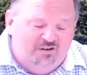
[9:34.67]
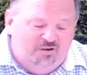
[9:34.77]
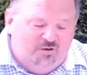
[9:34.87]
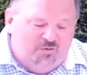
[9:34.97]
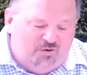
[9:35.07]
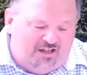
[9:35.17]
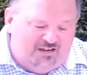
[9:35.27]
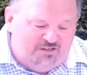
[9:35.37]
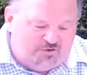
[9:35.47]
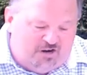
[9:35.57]
will
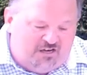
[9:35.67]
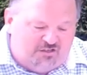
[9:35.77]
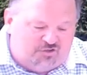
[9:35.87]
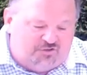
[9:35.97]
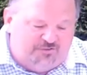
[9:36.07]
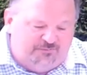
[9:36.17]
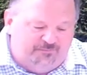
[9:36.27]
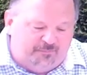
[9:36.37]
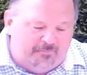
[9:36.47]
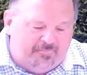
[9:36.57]
I trust.
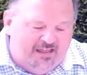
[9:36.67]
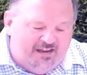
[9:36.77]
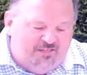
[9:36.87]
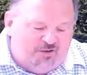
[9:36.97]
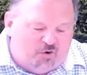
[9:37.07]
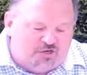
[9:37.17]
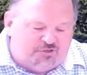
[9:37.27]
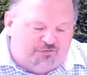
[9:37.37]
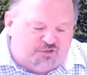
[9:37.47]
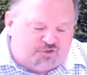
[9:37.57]
In the course
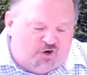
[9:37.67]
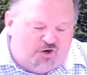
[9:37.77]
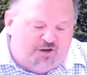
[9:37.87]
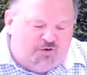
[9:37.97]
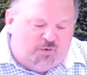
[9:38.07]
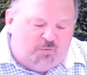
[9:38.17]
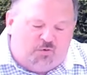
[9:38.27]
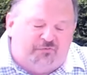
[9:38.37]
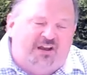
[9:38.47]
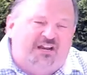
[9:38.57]
of the journey, we
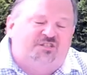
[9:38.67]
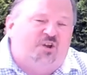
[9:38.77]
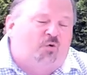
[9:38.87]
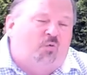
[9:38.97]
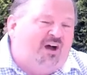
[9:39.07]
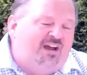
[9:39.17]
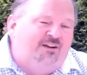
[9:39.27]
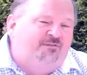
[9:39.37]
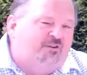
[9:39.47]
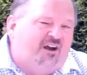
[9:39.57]
will face a wide
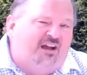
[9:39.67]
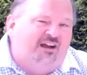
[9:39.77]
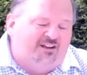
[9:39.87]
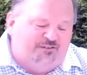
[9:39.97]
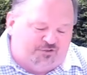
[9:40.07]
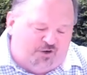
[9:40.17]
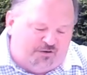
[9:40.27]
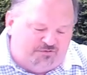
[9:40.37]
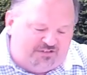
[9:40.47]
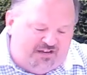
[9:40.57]
variety of
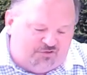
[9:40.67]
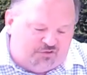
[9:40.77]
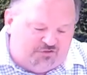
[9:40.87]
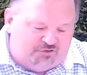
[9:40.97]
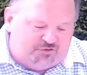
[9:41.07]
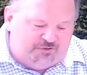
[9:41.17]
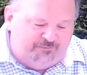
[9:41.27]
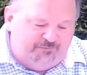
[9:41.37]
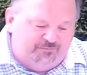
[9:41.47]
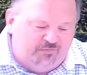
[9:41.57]
circumstances.
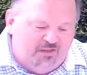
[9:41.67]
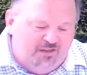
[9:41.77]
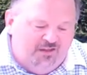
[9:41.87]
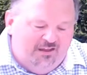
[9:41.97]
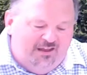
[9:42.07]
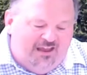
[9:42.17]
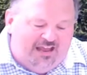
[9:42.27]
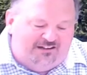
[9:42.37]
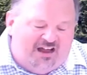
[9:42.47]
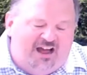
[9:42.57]

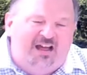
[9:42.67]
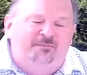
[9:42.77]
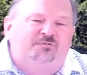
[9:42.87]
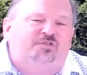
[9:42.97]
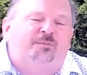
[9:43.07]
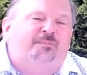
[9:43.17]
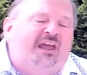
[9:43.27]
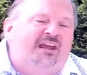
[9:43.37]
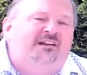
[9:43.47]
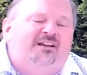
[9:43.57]
At times, the
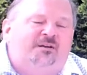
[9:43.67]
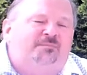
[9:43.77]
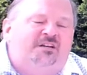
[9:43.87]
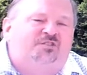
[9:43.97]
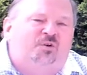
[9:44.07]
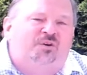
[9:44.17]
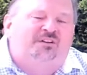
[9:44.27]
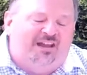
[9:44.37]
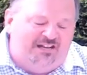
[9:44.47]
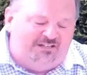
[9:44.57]
pain can be so
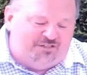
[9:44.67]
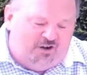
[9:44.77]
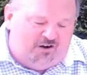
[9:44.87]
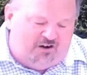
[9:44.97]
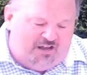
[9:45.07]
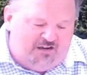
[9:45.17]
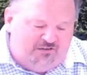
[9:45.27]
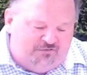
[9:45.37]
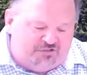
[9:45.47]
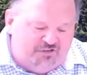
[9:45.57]
intense in our
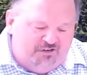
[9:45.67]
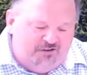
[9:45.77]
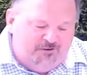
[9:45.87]
lives